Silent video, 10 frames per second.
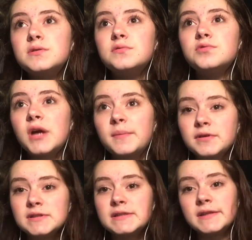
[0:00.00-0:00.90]
to
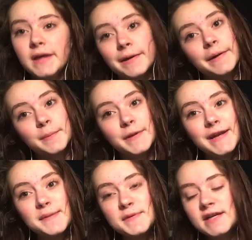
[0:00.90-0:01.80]
chapters that had not been
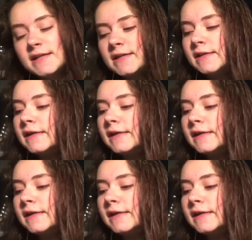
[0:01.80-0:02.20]
named yet,